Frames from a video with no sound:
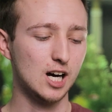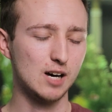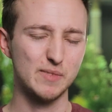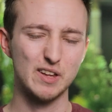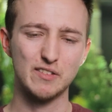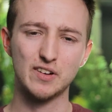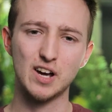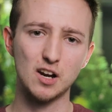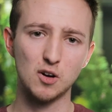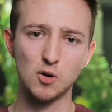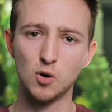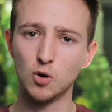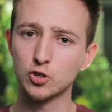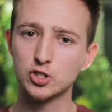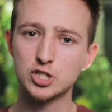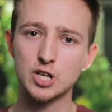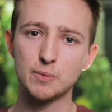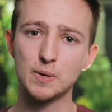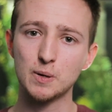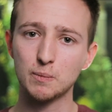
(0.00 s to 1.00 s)
They've got a whole
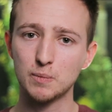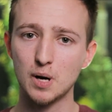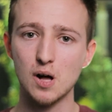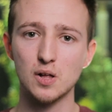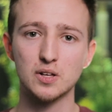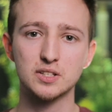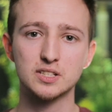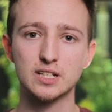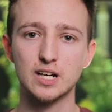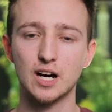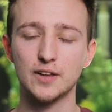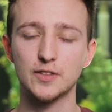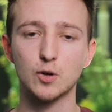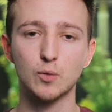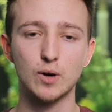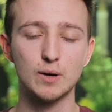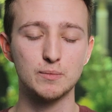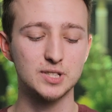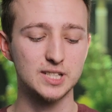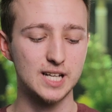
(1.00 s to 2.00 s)
shipping policy on their
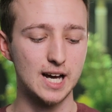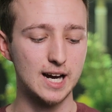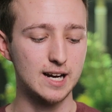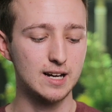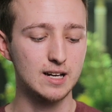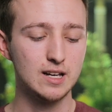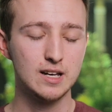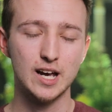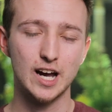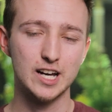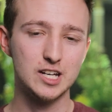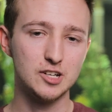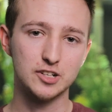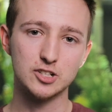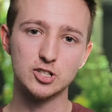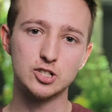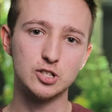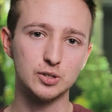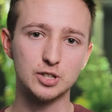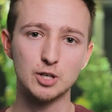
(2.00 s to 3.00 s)
website, and you
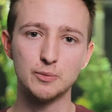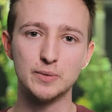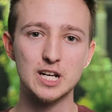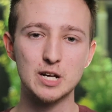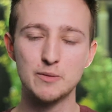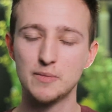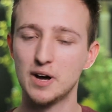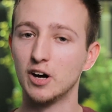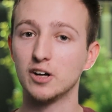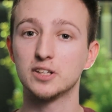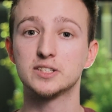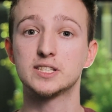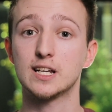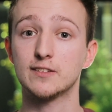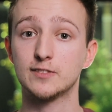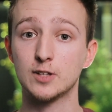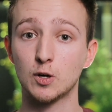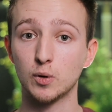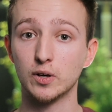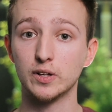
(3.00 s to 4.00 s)
can shoot them an email and see
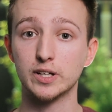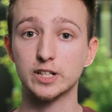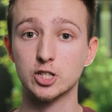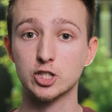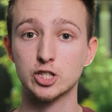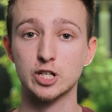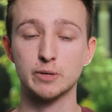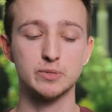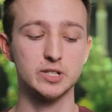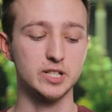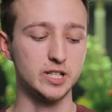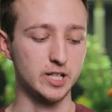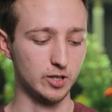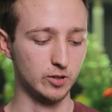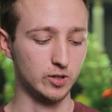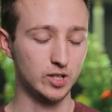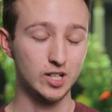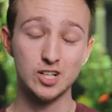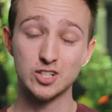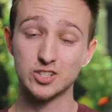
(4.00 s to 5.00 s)
if they're willing to ship to
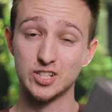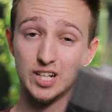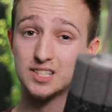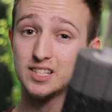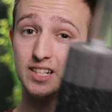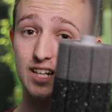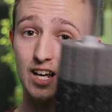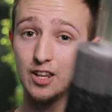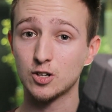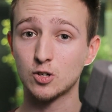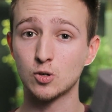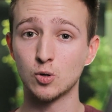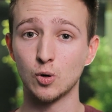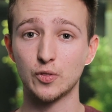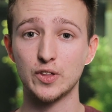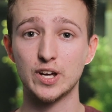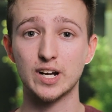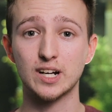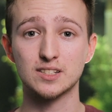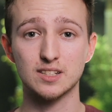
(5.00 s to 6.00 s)
you. So that's another cool
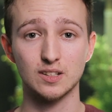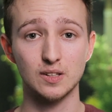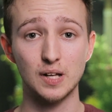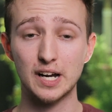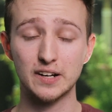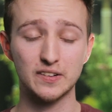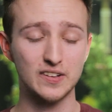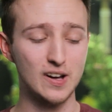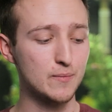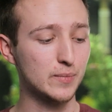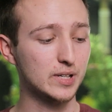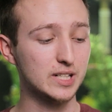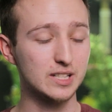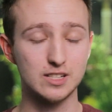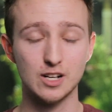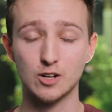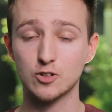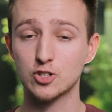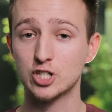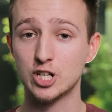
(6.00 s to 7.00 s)
thing, is a lot of companies
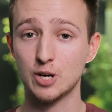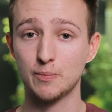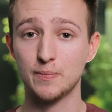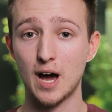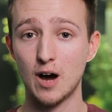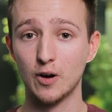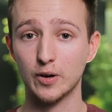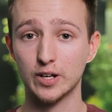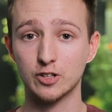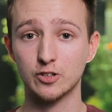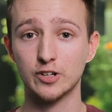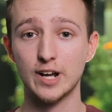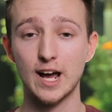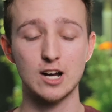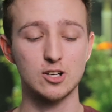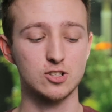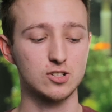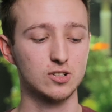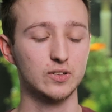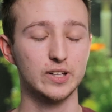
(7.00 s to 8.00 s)
don't ship out
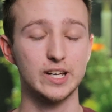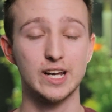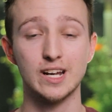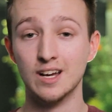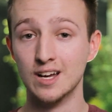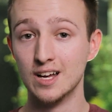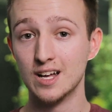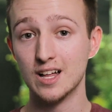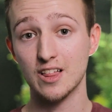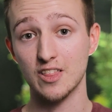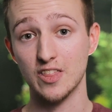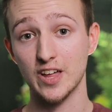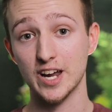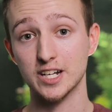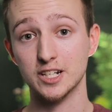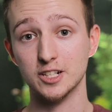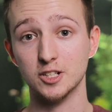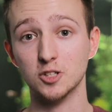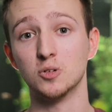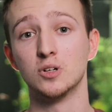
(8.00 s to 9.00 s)
internationally. They
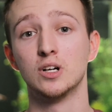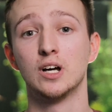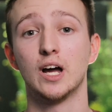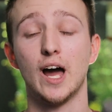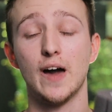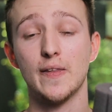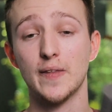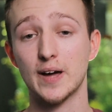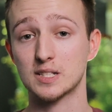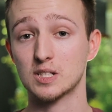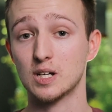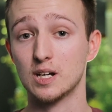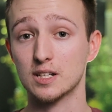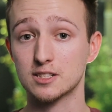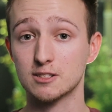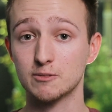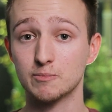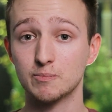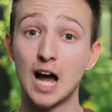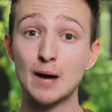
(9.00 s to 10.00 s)
do, and that's
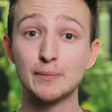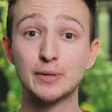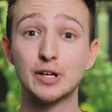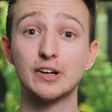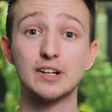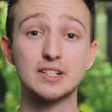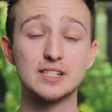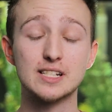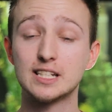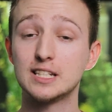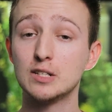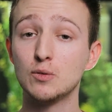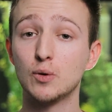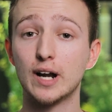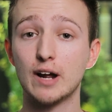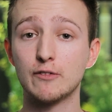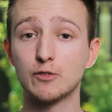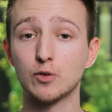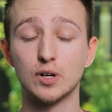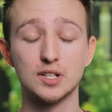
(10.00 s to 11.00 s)
awesome. I'm curious to see what
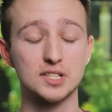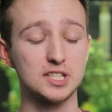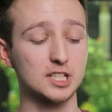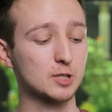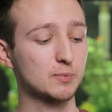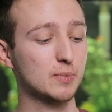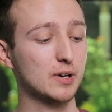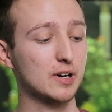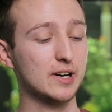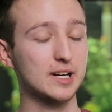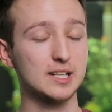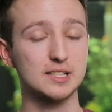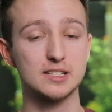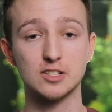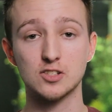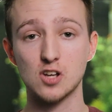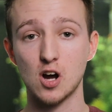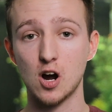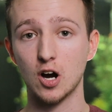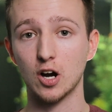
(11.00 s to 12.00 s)
everyone's
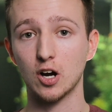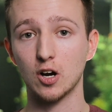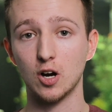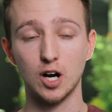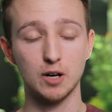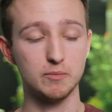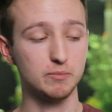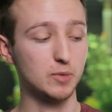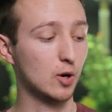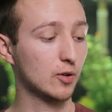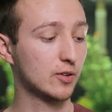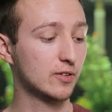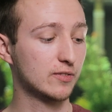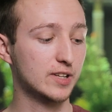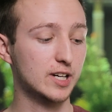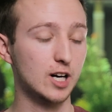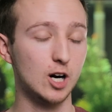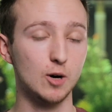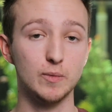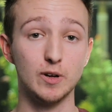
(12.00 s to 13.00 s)
experiences are on both of
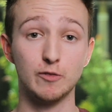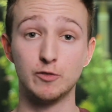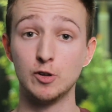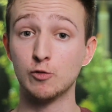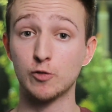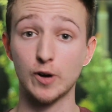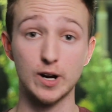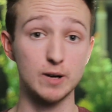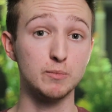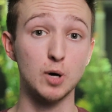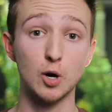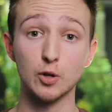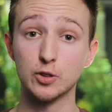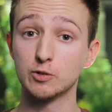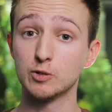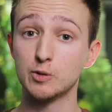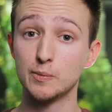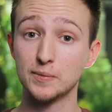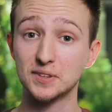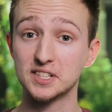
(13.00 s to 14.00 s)
them. If you've ran both
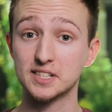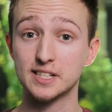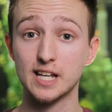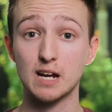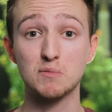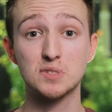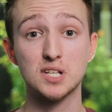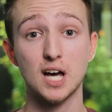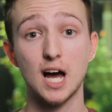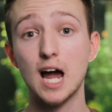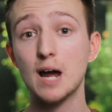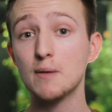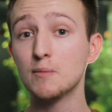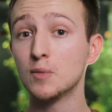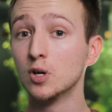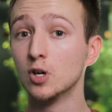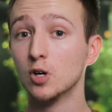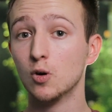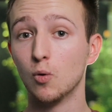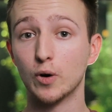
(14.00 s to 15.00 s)
of them at the same time,
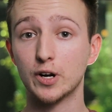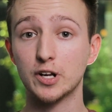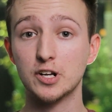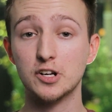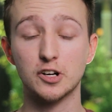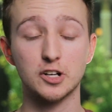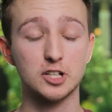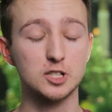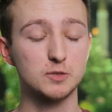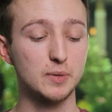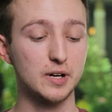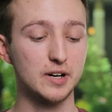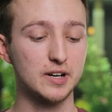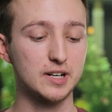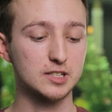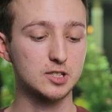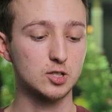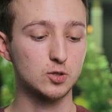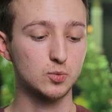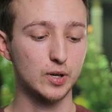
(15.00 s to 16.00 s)
what are your
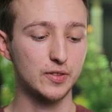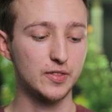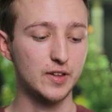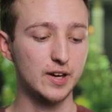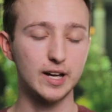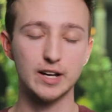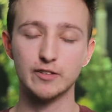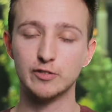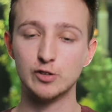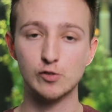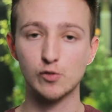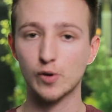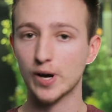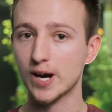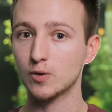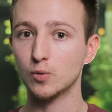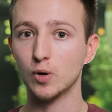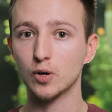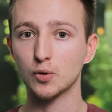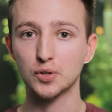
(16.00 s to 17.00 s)
experiences with it? If you
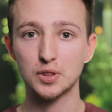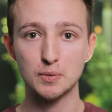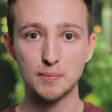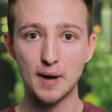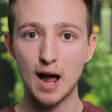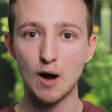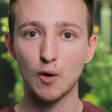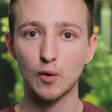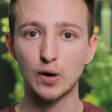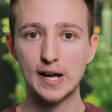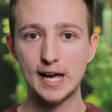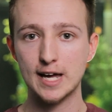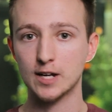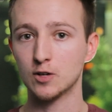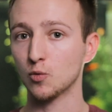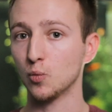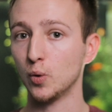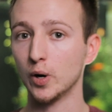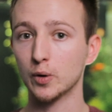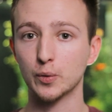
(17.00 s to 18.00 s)
ran one with the power head
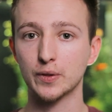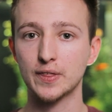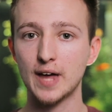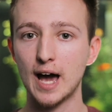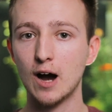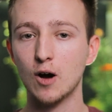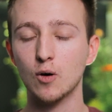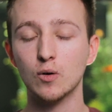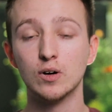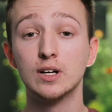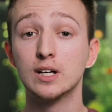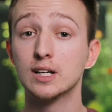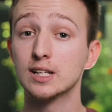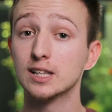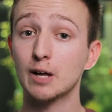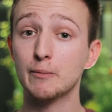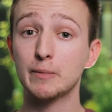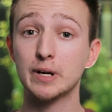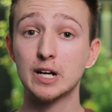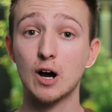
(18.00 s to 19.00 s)
and one without,
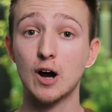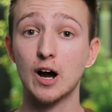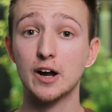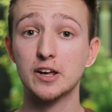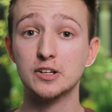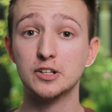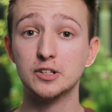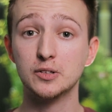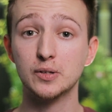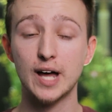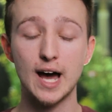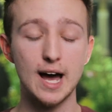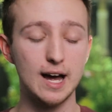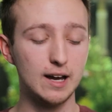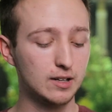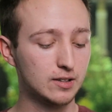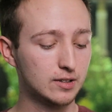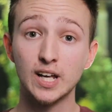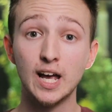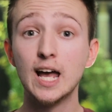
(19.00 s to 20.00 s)
let me know how you do
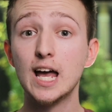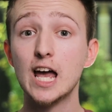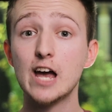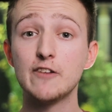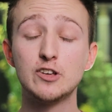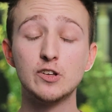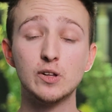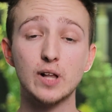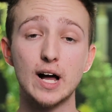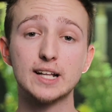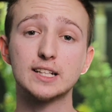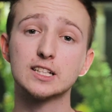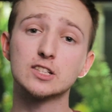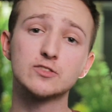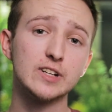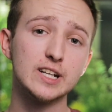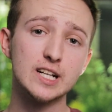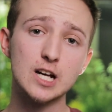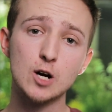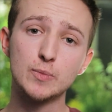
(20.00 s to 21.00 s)
that. If you like this
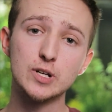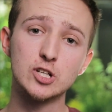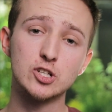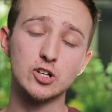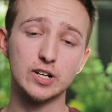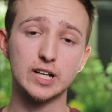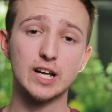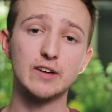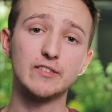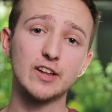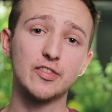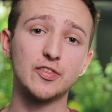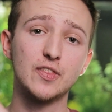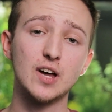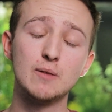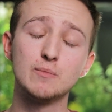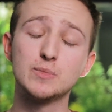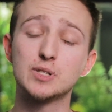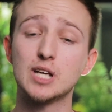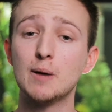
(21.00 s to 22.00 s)
video, be sure to give it a
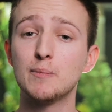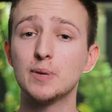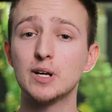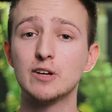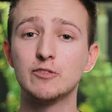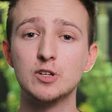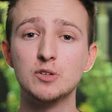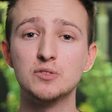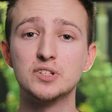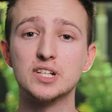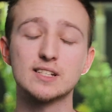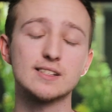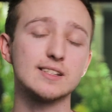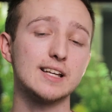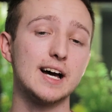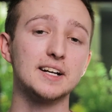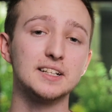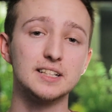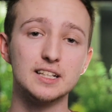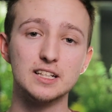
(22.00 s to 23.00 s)
thumbs up. If you
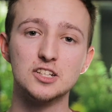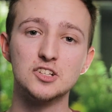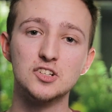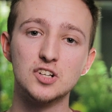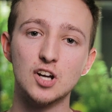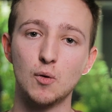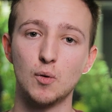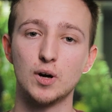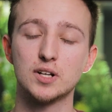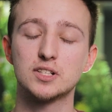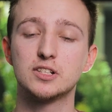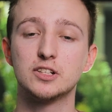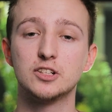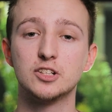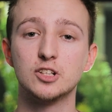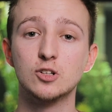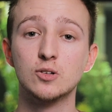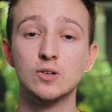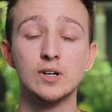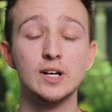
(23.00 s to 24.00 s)
disliked it, you know what to
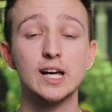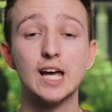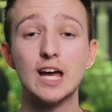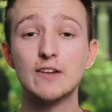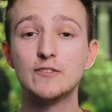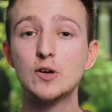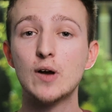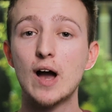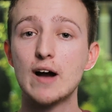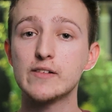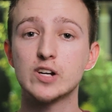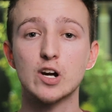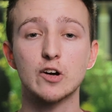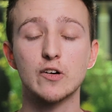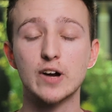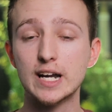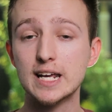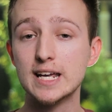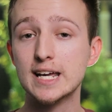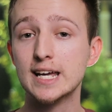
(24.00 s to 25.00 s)
do. If you haven't
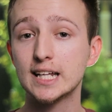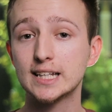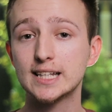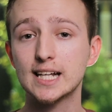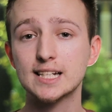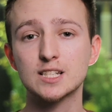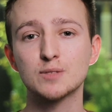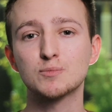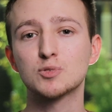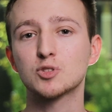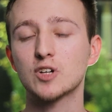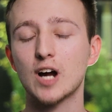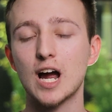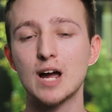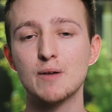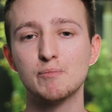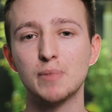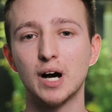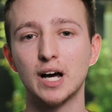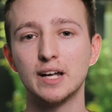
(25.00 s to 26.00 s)
already, hit that
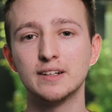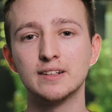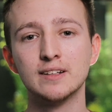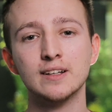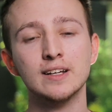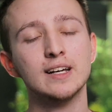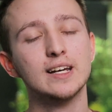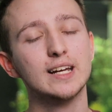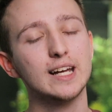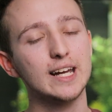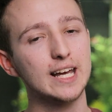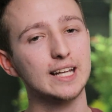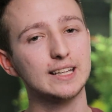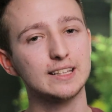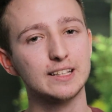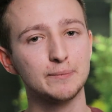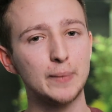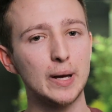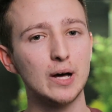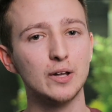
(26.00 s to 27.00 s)
subscribe button. Hit
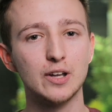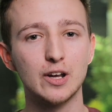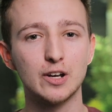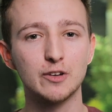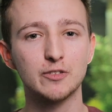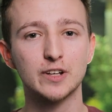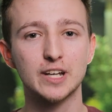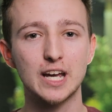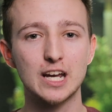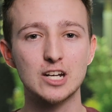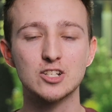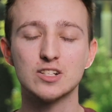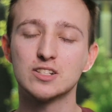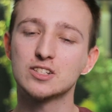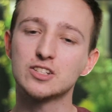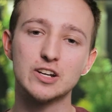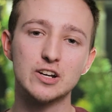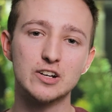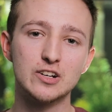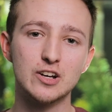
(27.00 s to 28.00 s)
the bell notification
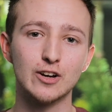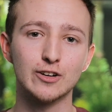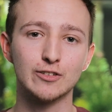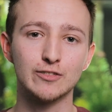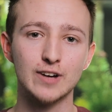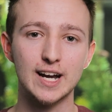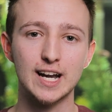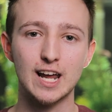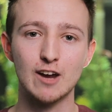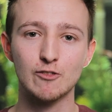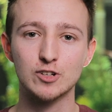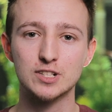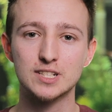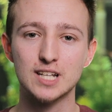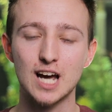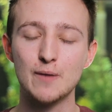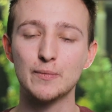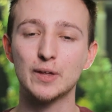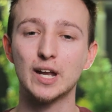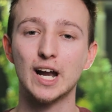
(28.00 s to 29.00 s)
so you're notified every
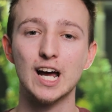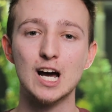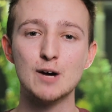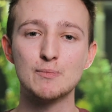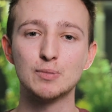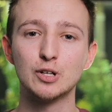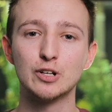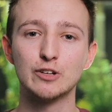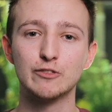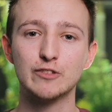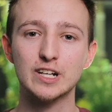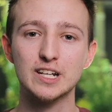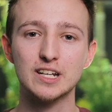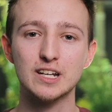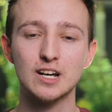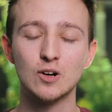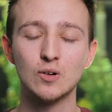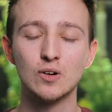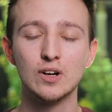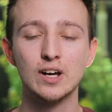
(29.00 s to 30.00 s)
time that I upload a
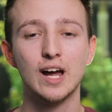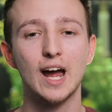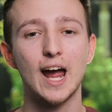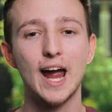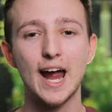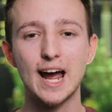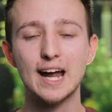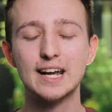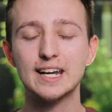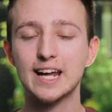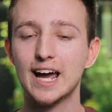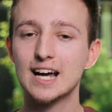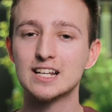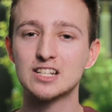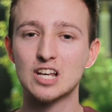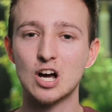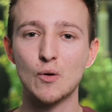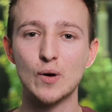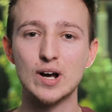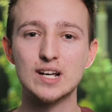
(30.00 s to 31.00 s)
video. And as
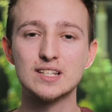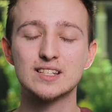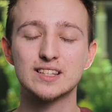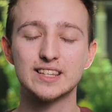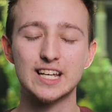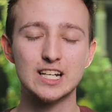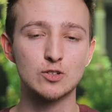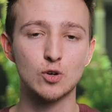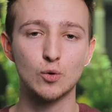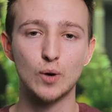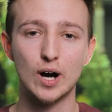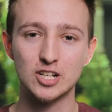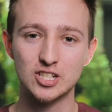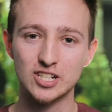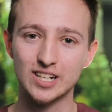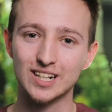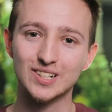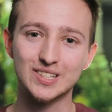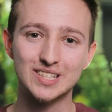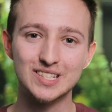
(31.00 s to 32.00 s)
always, thanks for
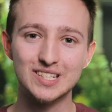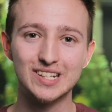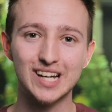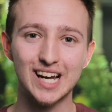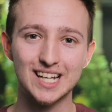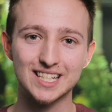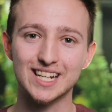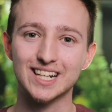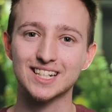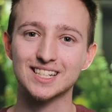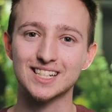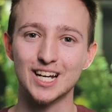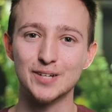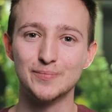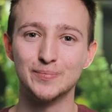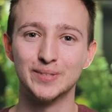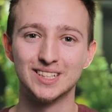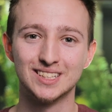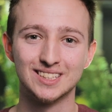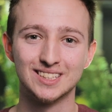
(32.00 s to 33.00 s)
watching, and I'll see you guys next time.